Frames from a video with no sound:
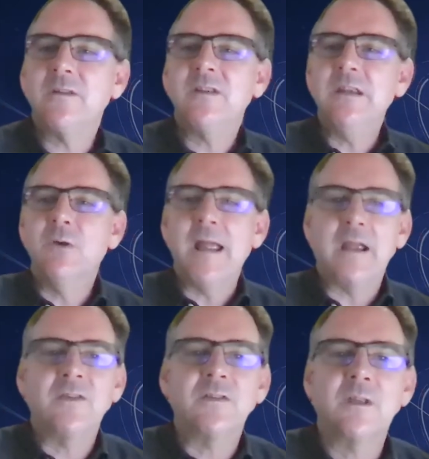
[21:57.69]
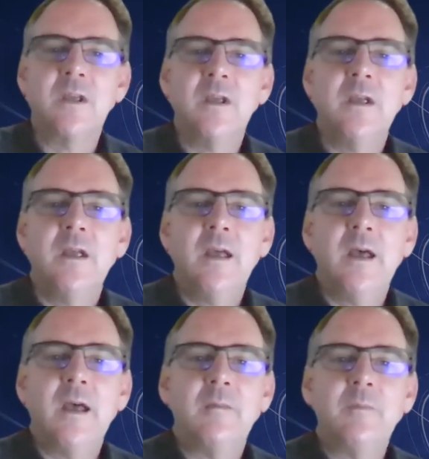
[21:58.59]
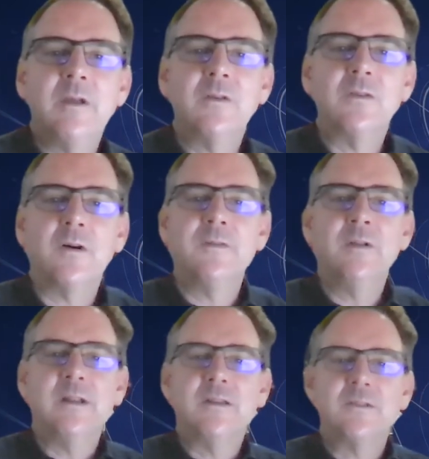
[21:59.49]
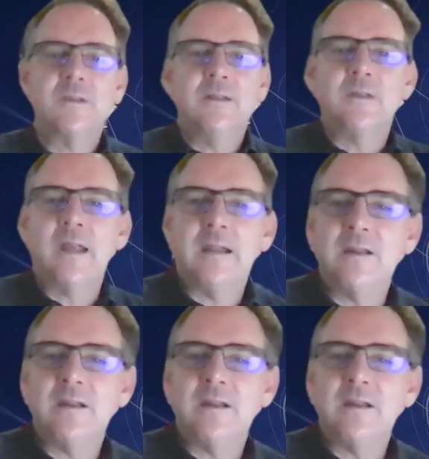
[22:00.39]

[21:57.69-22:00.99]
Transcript: T-Rex, because often it's at a